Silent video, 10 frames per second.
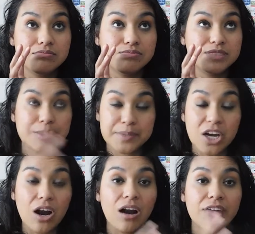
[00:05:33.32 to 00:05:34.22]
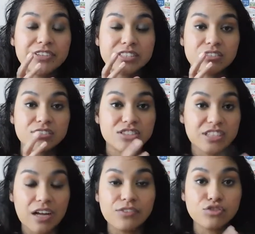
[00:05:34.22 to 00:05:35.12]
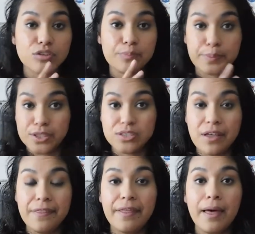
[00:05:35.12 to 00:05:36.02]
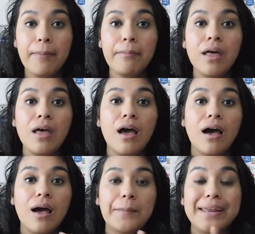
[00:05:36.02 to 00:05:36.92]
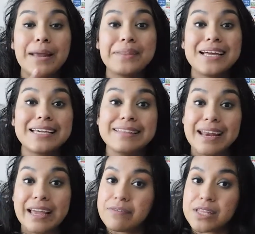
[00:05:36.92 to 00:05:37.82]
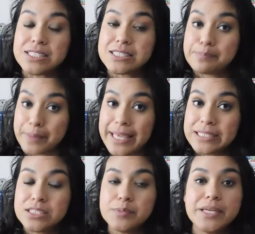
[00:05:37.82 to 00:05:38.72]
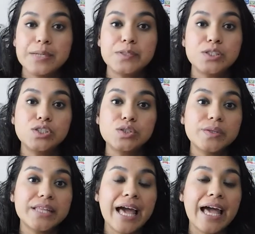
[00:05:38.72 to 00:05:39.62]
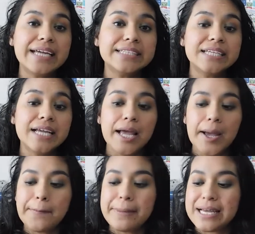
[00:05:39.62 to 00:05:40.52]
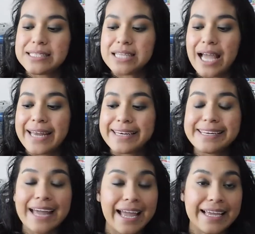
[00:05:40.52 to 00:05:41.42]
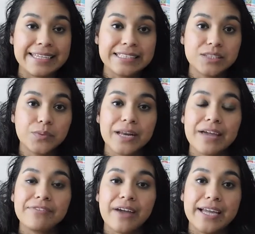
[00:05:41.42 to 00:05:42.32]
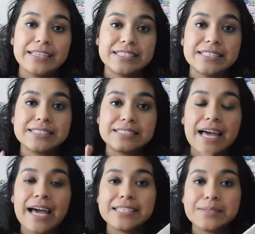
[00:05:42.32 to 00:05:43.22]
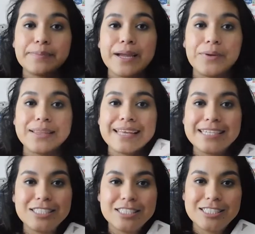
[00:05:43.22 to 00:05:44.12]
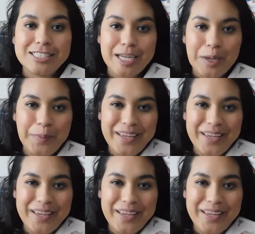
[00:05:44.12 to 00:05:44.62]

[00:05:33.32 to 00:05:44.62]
TBR, physical shelves with books on them, and I'm lucky that I have the space to be able to do that. But at night, what I find is that my relationship